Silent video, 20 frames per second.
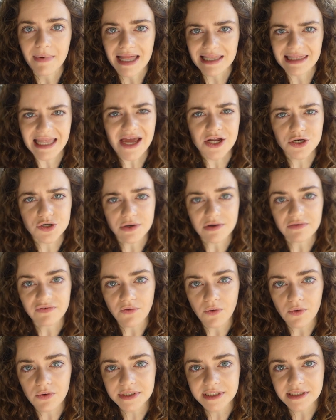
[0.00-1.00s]
electric
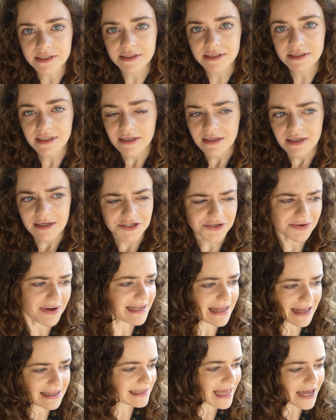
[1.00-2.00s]
forces.
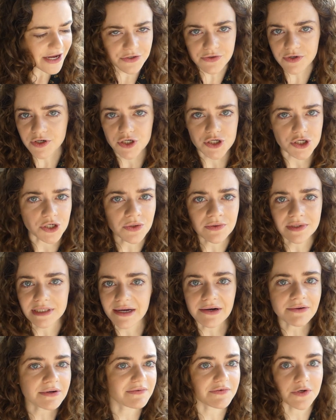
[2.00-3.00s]
So electric dunes,
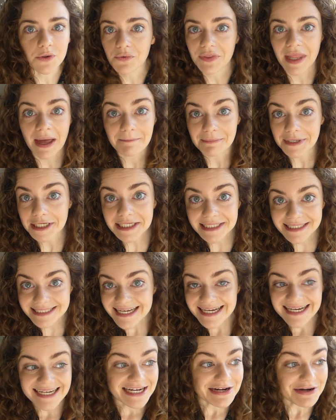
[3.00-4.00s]
I don't even know what that means.
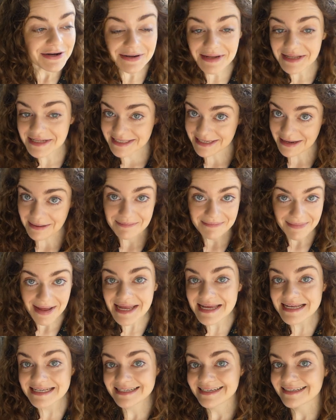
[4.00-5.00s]
Uh, it's
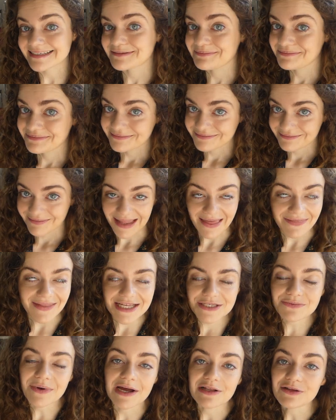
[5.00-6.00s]
amazing. And
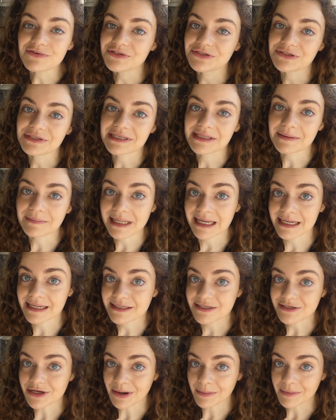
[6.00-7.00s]
that's why I love studying the
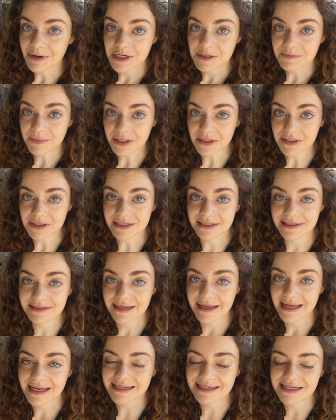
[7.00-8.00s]
planet so much, because
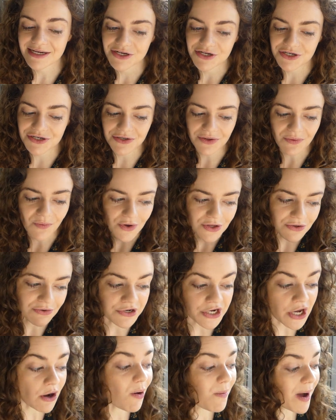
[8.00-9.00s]
it teaches you that what you
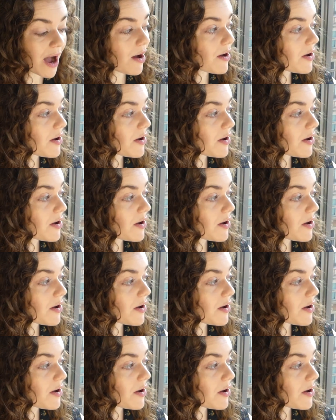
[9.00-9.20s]
know about